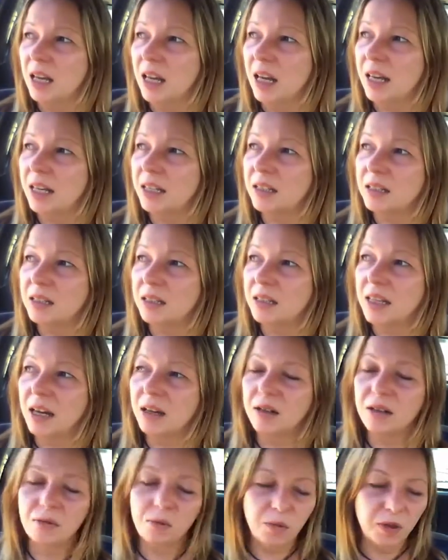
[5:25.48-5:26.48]
And
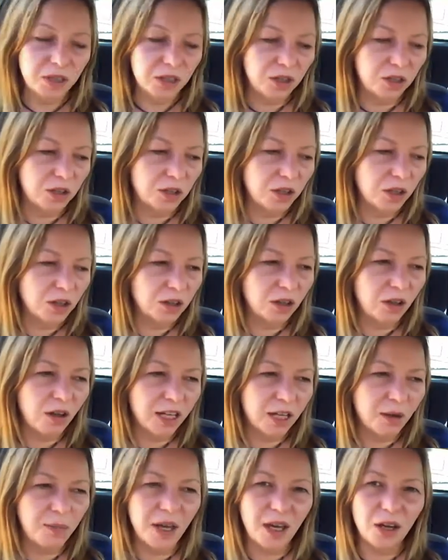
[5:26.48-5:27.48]
that which you don't
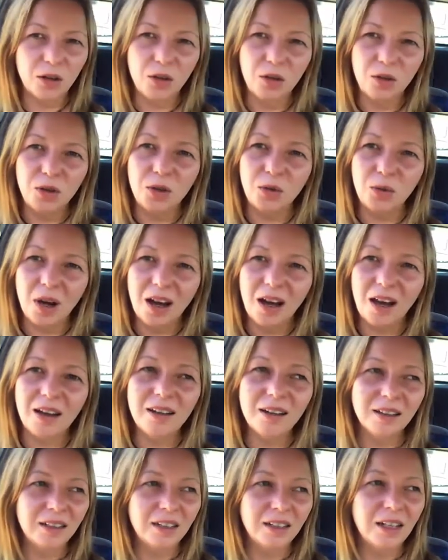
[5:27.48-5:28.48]
like about who you
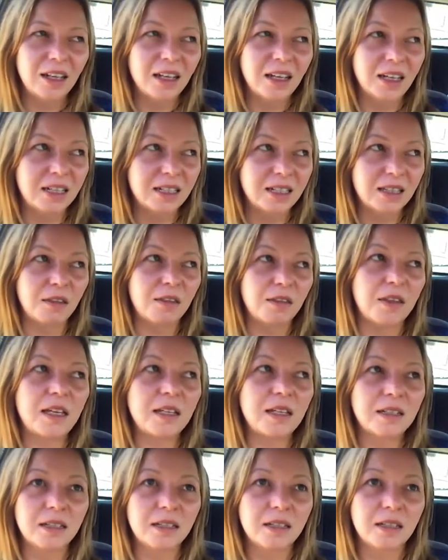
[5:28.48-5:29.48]
are is the
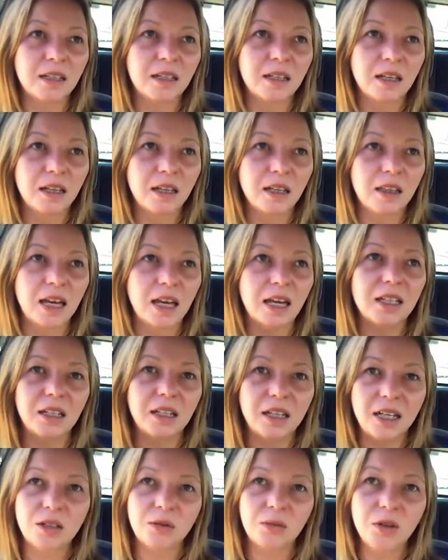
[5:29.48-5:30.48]
things that you
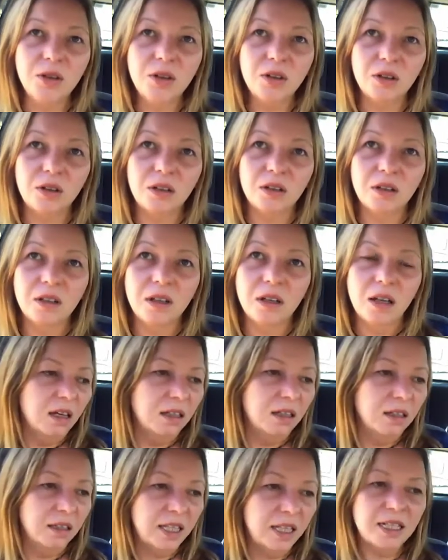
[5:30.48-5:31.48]
need to work on.
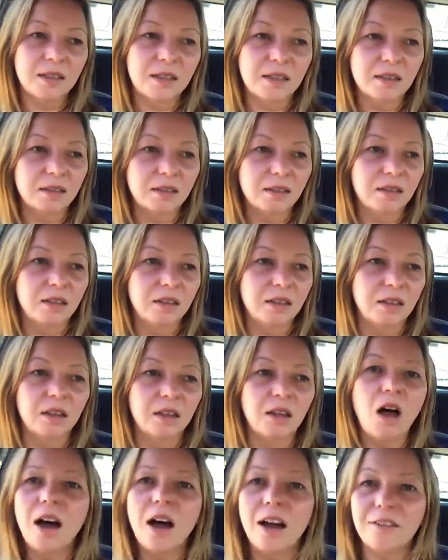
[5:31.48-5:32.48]
That's
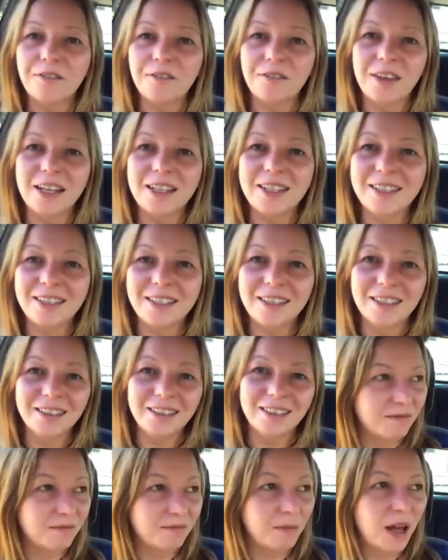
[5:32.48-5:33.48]
life, that's
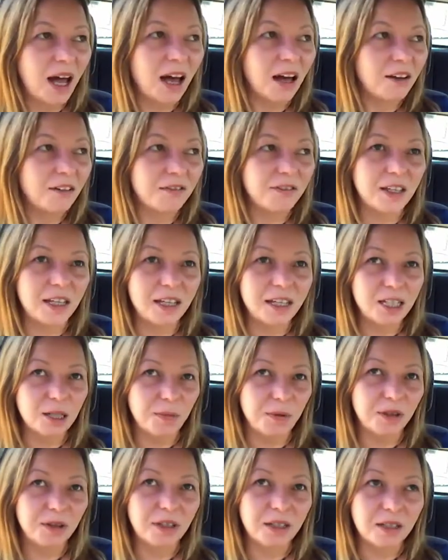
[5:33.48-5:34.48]
part of the
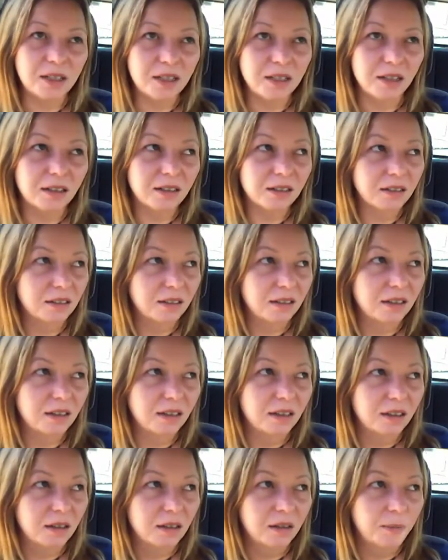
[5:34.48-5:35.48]
experience here,
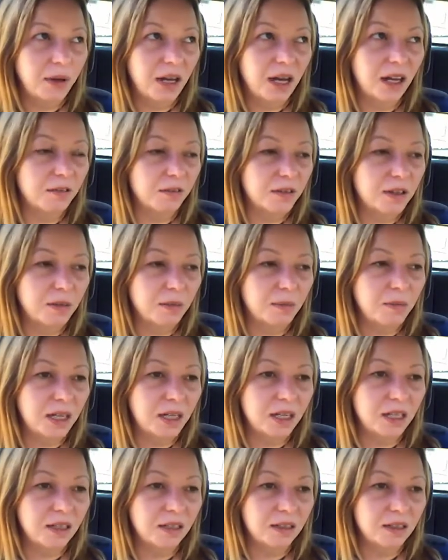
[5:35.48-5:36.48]
part of the
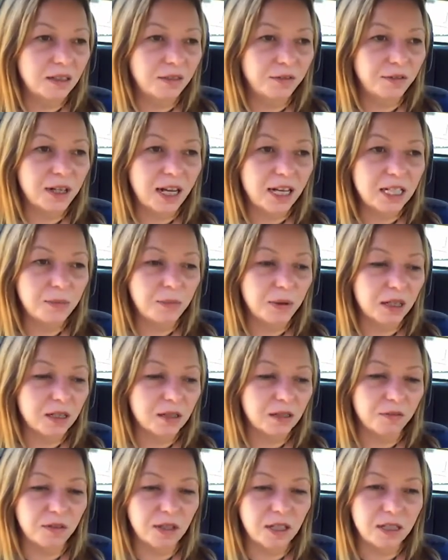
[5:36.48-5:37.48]
many different
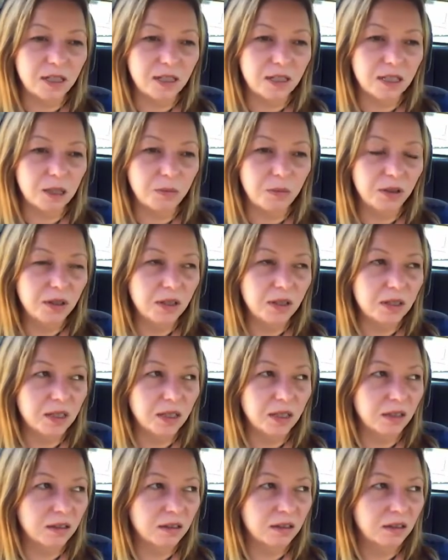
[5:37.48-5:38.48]
aspects of this experience
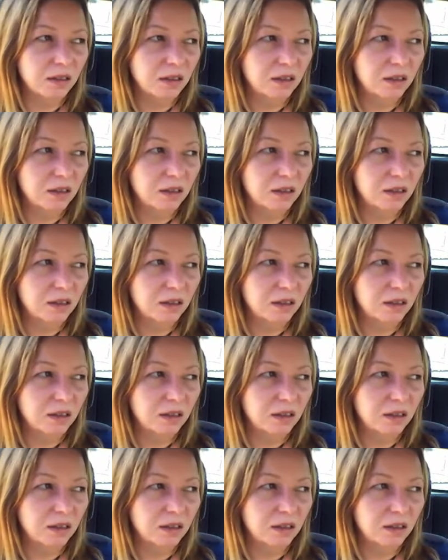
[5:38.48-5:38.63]
here.